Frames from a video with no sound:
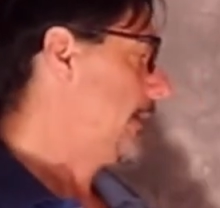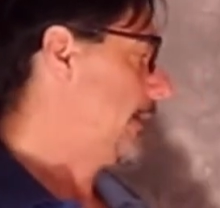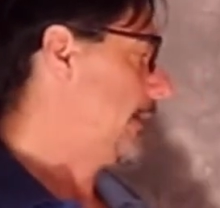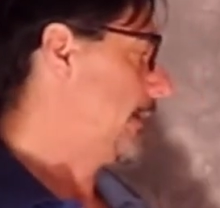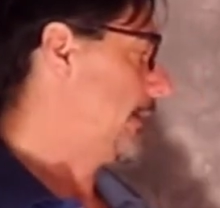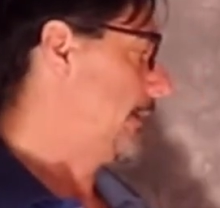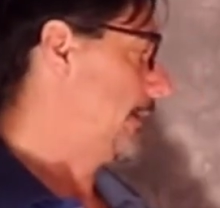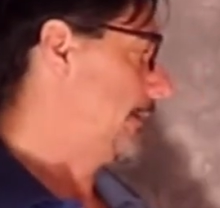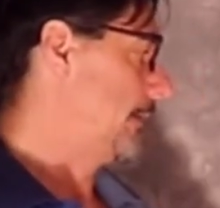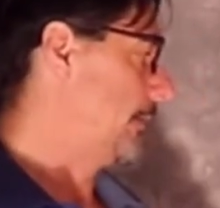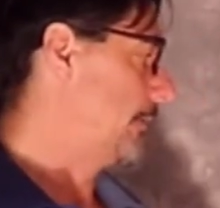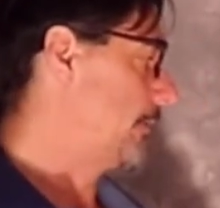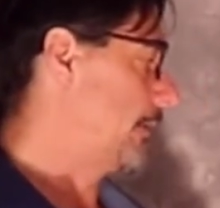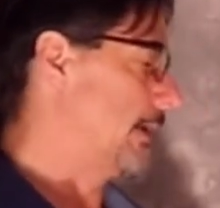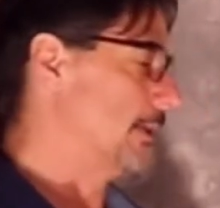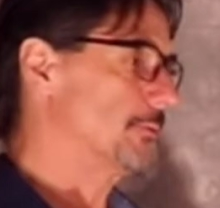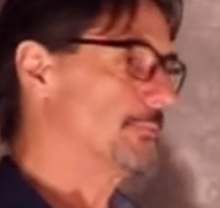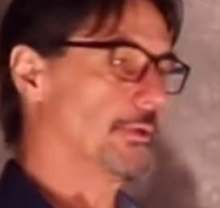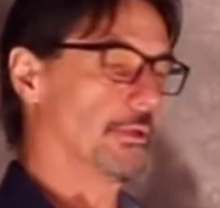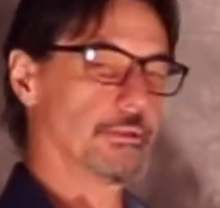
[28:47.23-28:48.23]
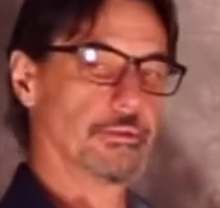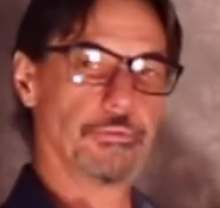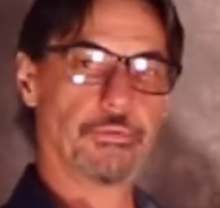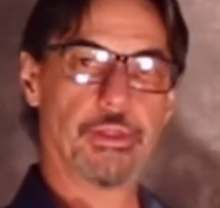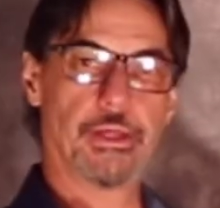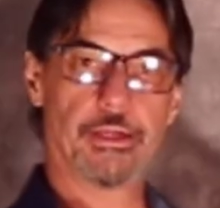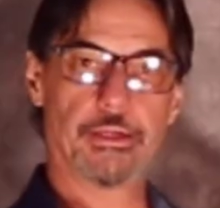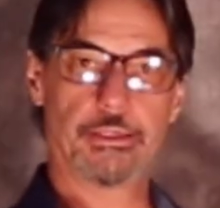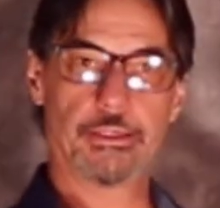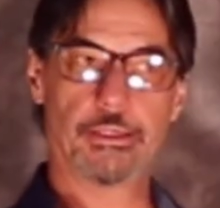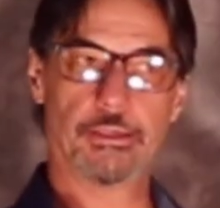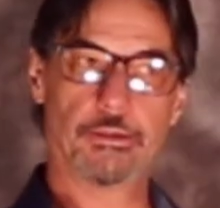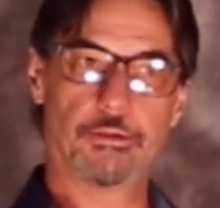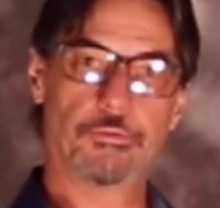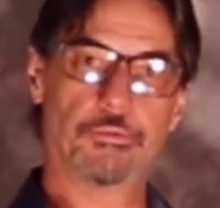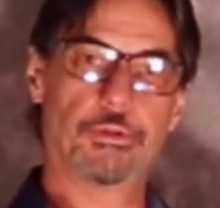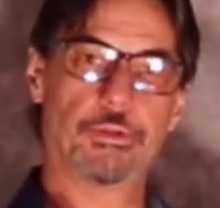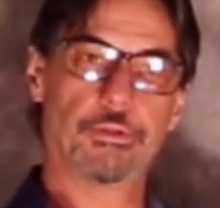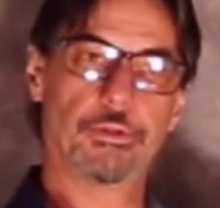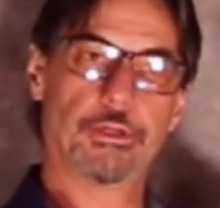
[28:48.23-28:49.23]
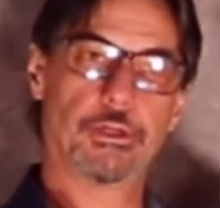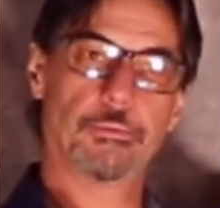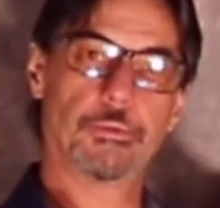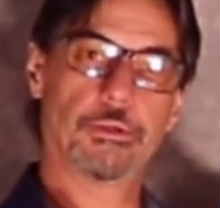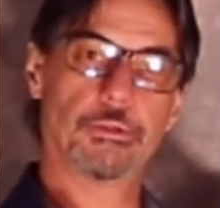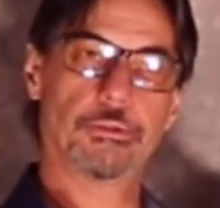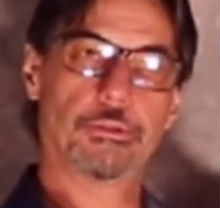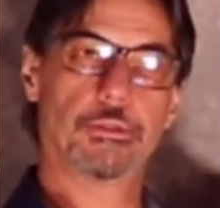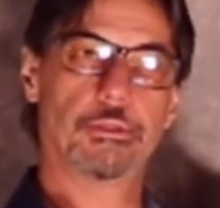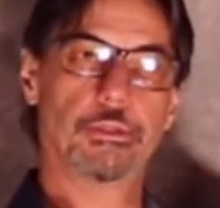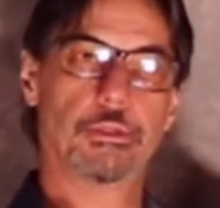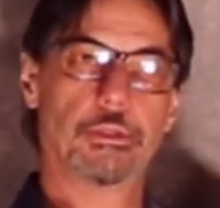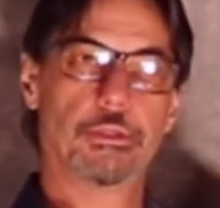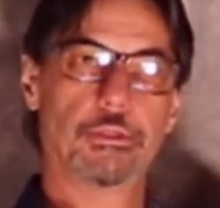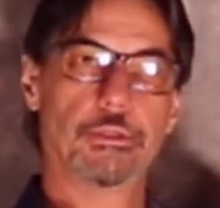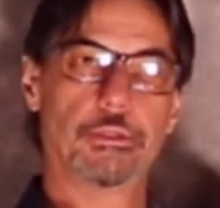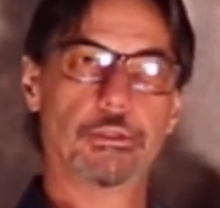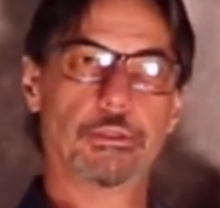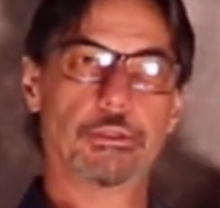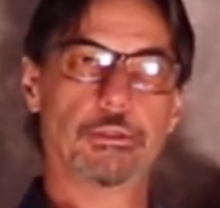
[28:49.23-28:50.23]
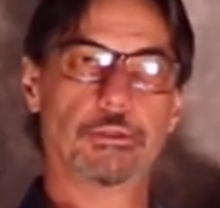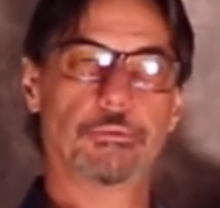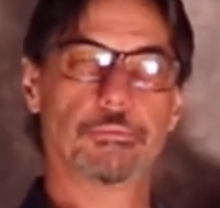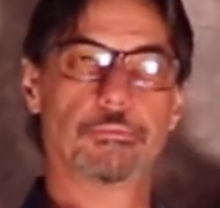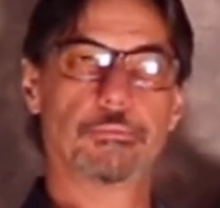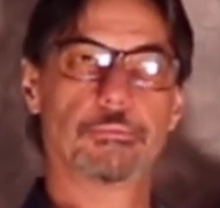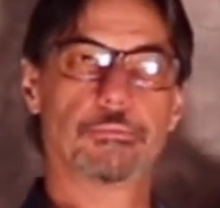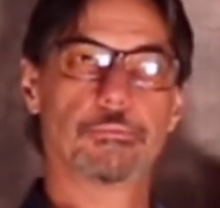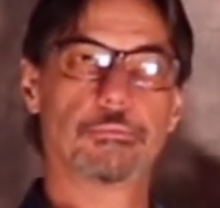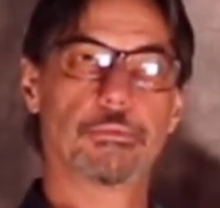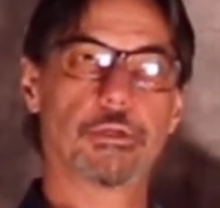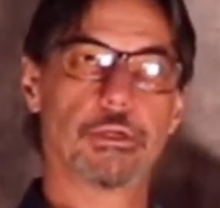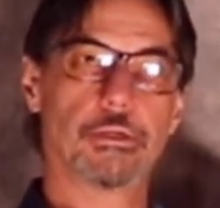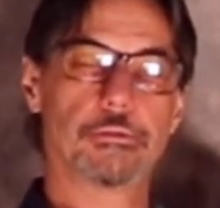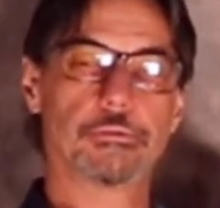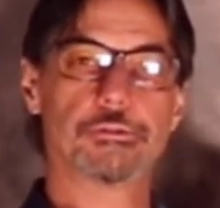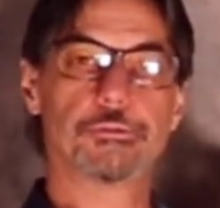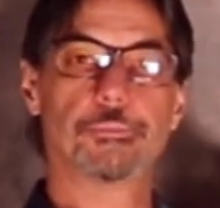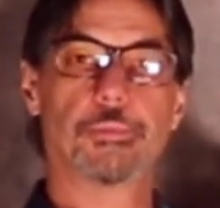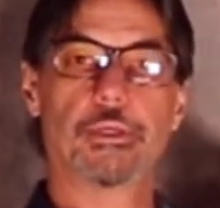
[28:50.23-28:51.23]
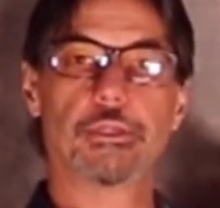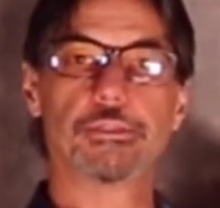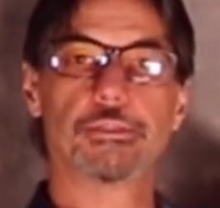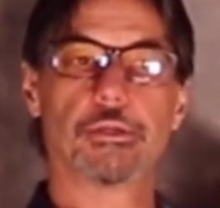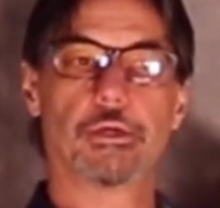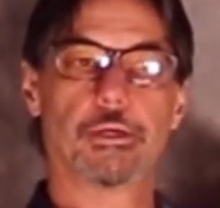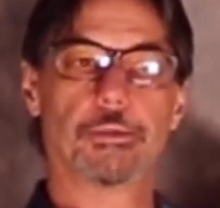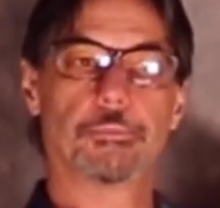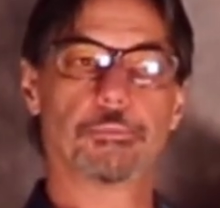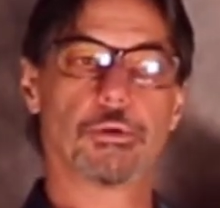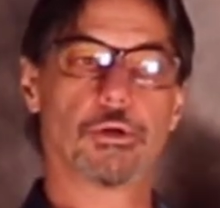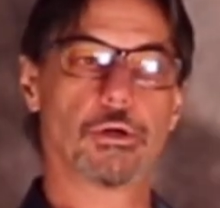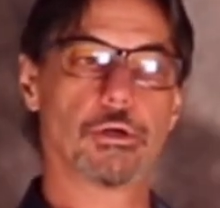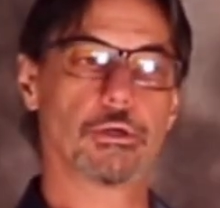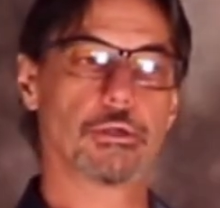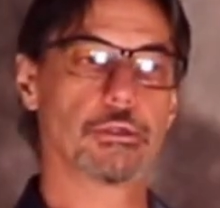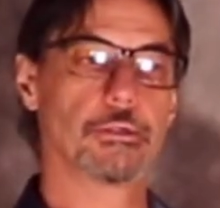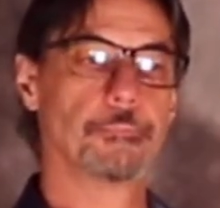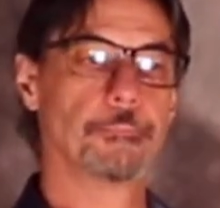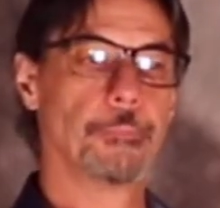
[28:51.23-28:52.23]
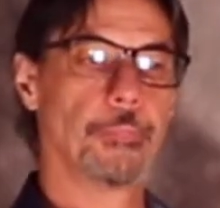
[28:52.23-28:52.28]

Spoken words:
Another aspect of that, again, if we think about the kind of space-time part,